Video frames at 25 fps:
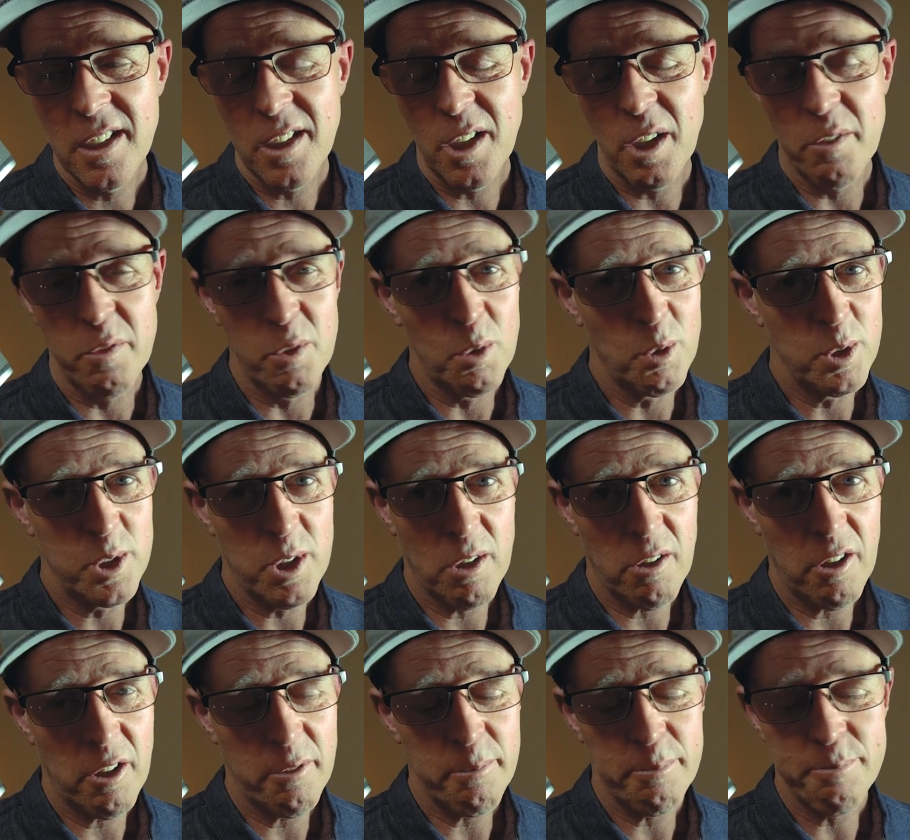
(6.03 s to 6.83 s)
of all
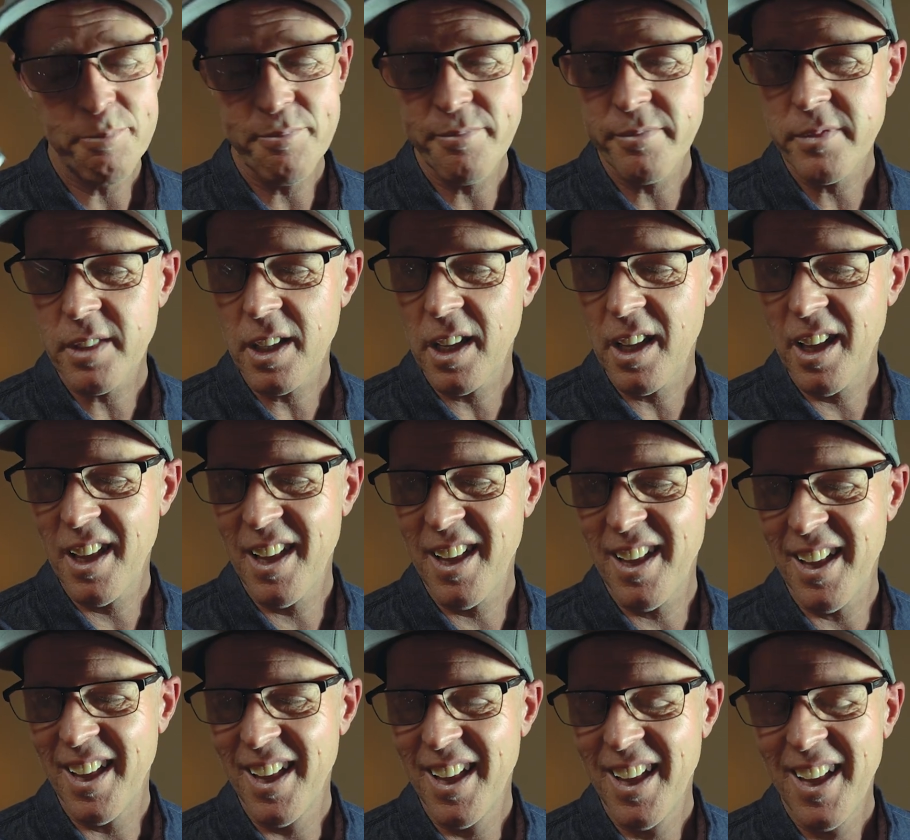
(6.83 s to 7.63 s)
time.
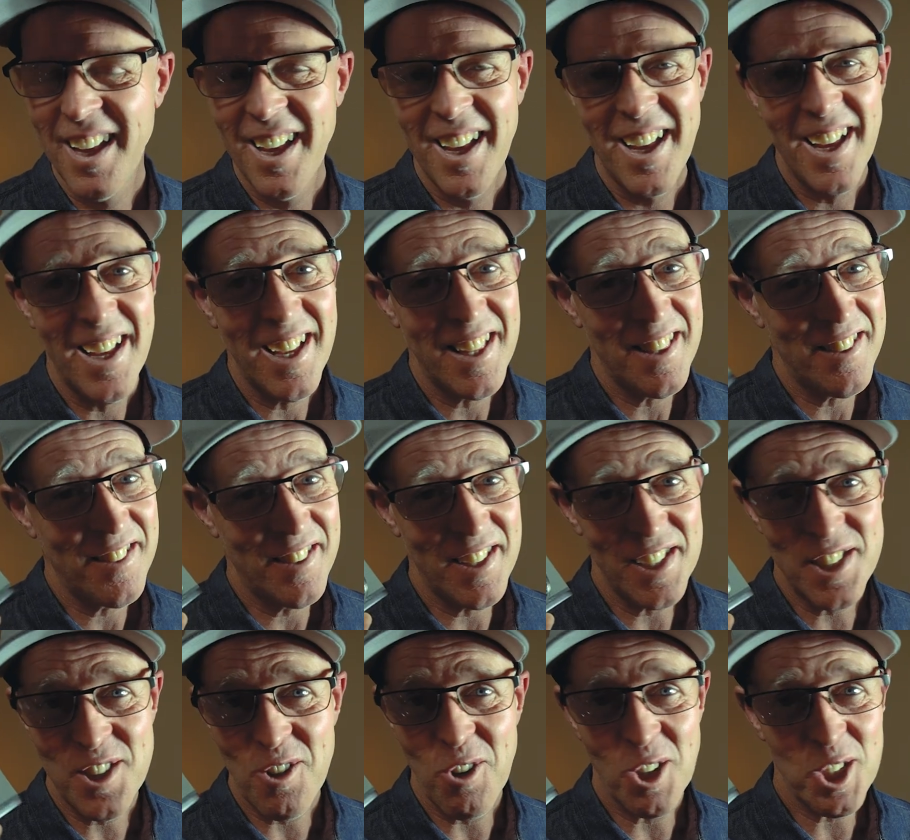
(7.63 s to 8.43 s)

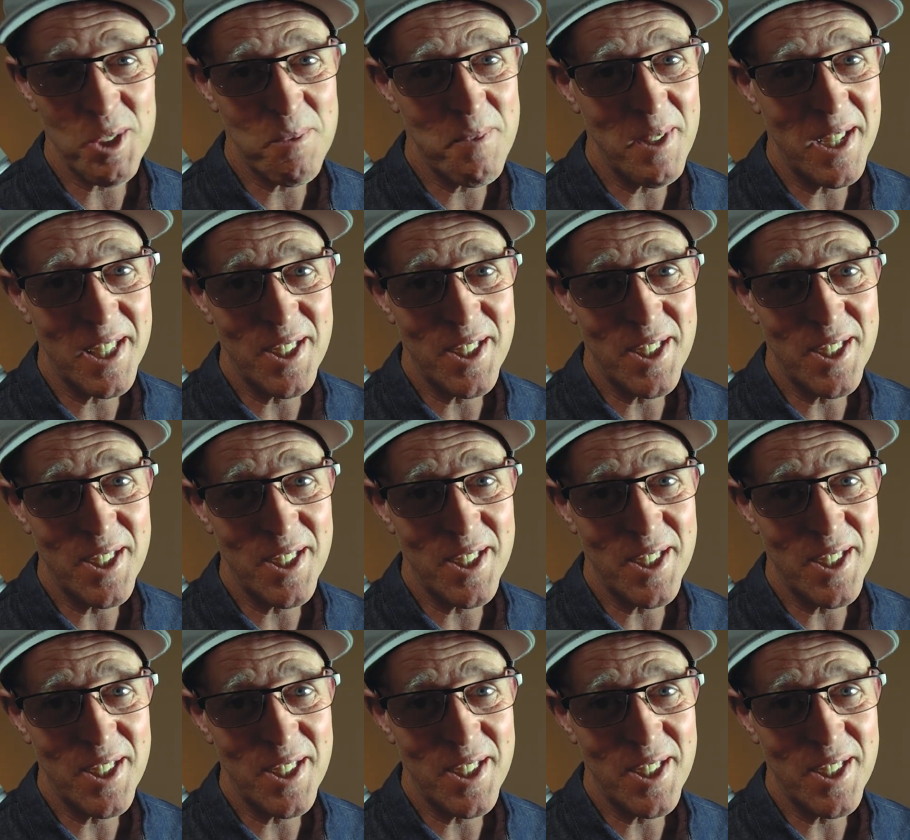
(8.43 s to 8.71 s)
This cost me